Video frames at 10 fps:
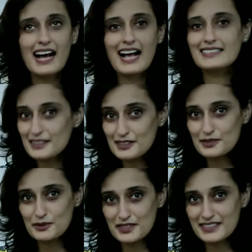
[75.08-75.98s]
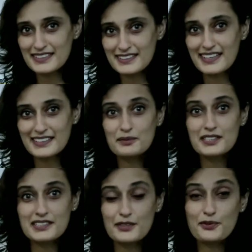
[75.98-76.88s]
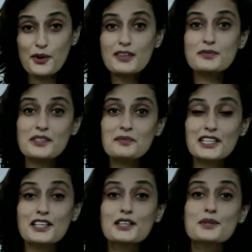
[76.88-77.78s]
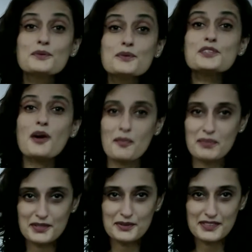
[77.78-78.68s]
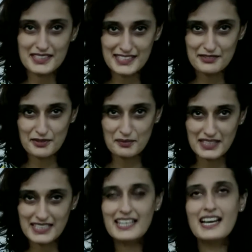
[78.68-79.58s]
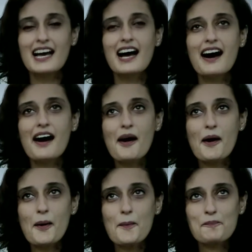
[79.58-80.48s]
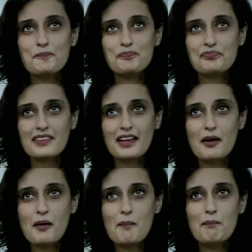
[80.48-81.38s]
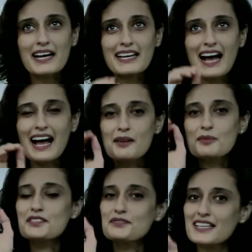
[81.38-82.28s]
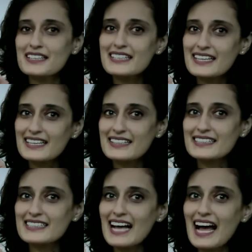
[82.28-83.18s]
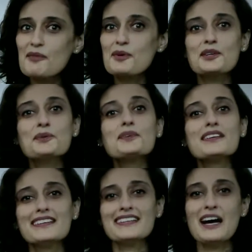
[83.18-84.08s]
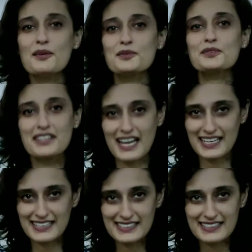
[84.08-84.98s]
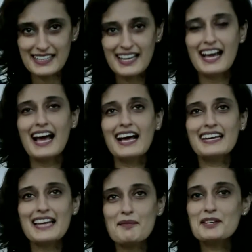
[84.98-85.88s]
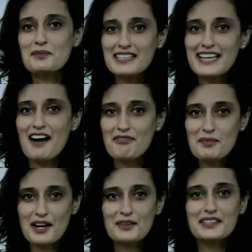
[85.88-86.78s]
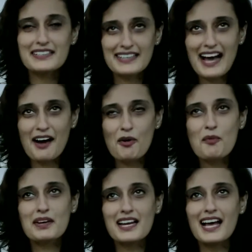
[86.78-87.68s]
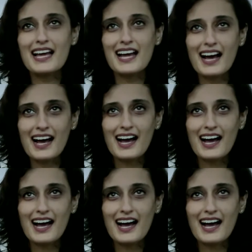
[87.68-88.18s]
as an associate director, which of course would have been a huge opportunity for me. But I was very clear that I wanted to learn how to write. And I mean, we laugh about it now, but I